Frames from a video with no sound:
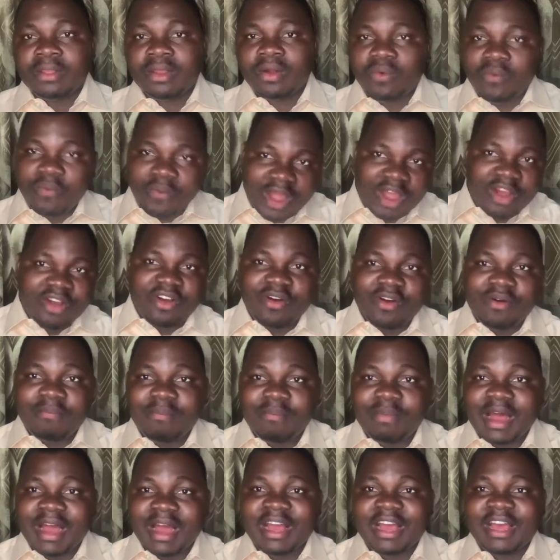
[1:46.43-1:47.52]
Welcome
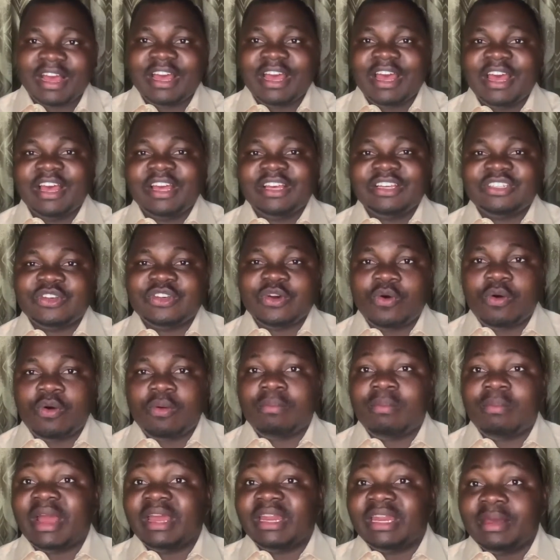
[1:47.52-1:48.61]
back. So
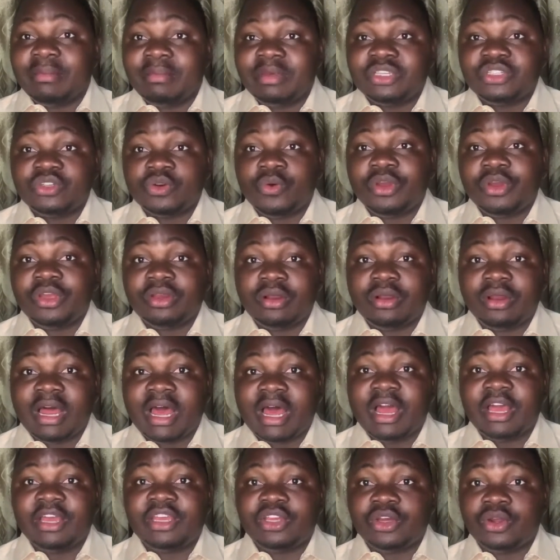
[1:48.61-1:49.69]
my name is
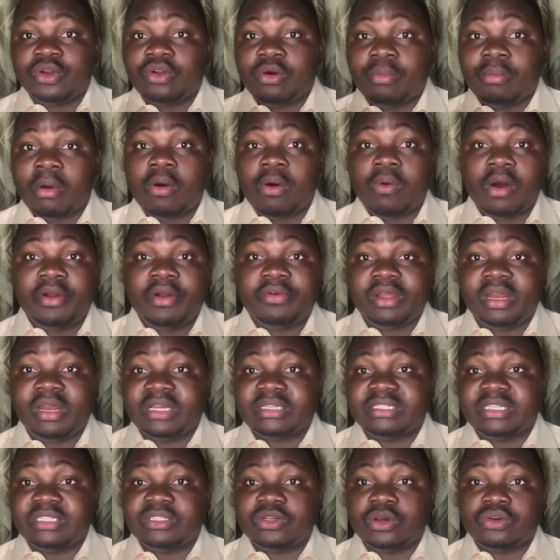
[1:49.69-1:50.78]
Oyinola, your #1 real
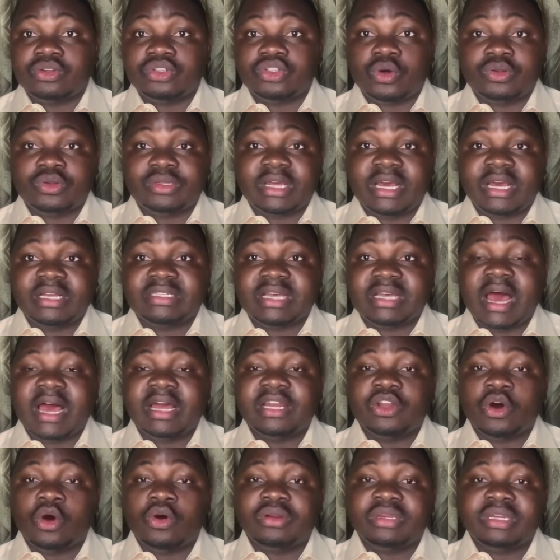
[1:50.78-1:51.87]
estate consultant,
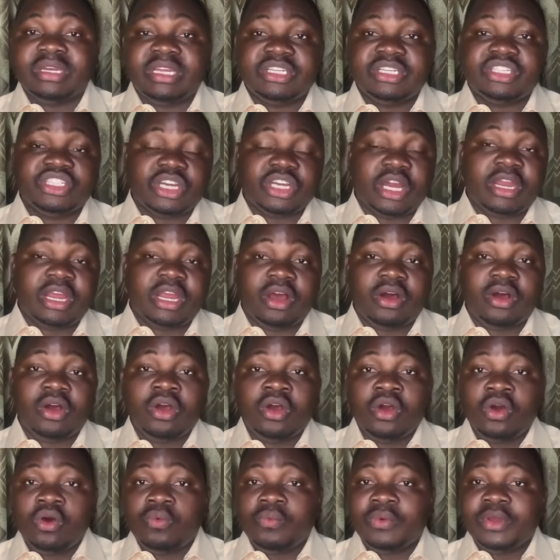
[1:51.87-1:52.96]
and on this channel
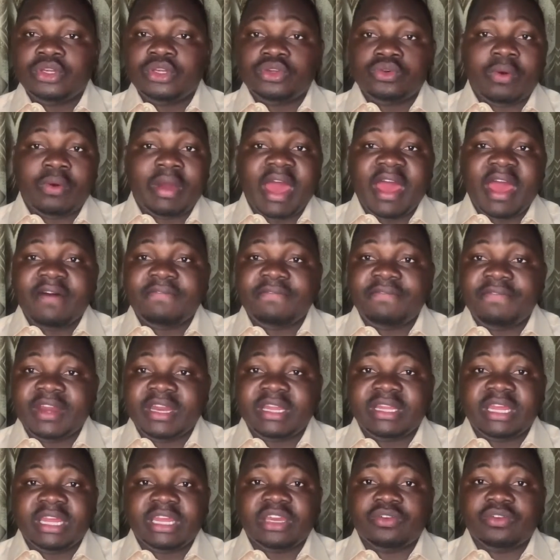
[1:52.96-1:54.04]
we do
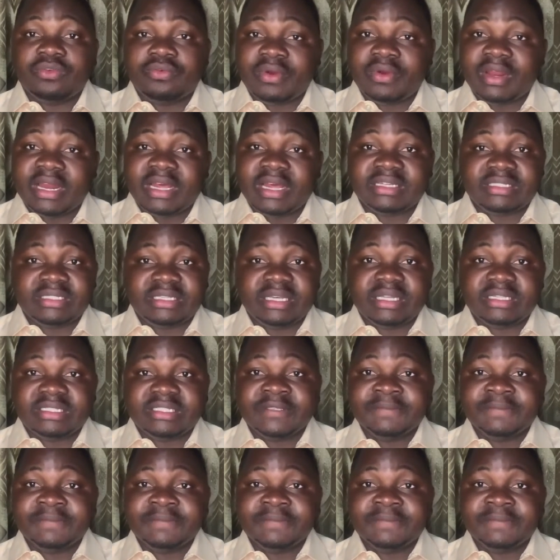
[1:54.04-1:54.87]
everything real estate.